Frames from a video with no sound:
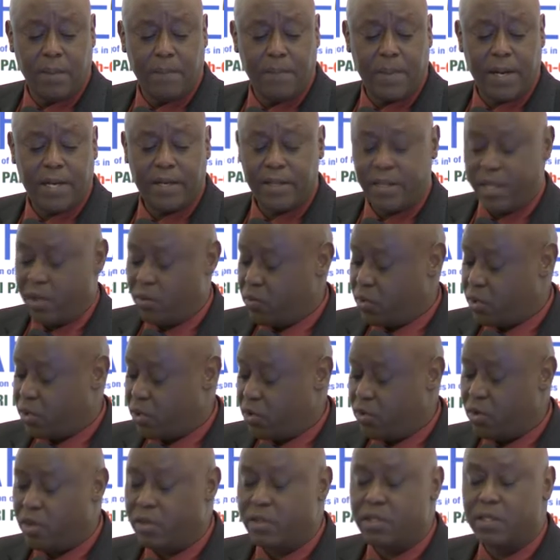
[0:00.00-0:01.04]
but they would
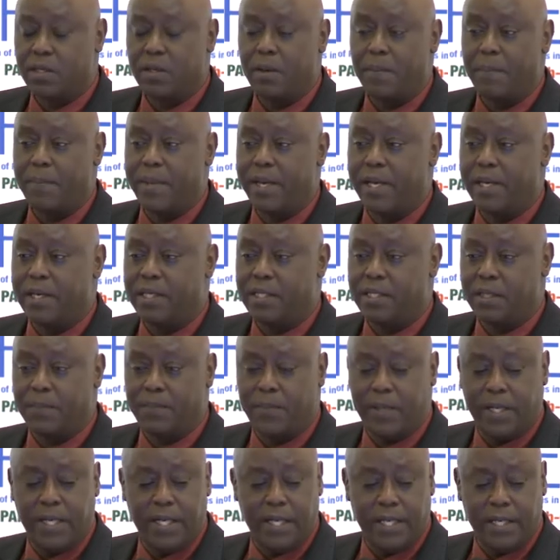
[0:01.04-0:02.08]
not be
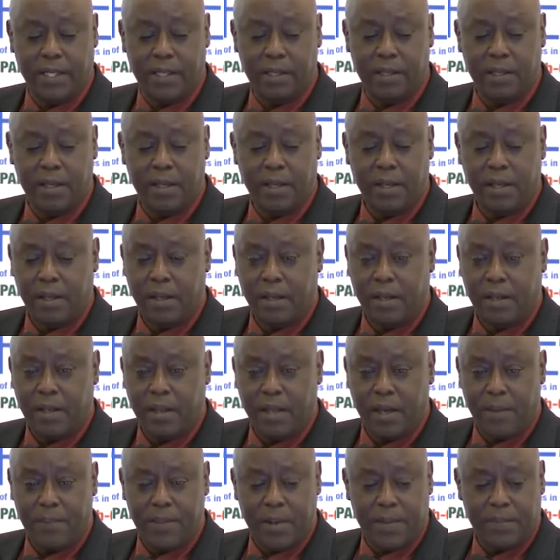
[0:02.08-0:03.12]
disciplining
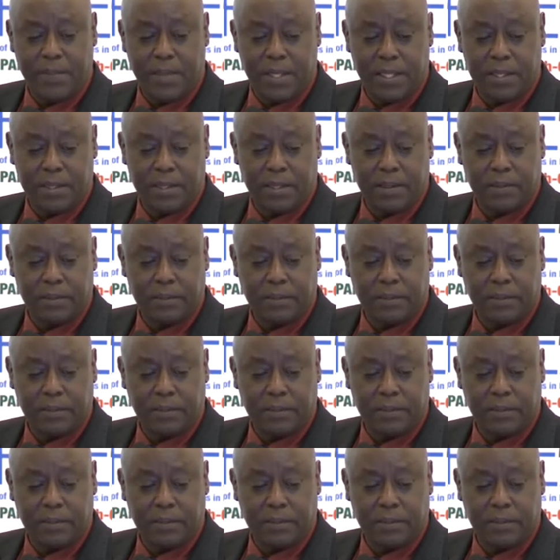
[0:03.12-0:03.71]
their members.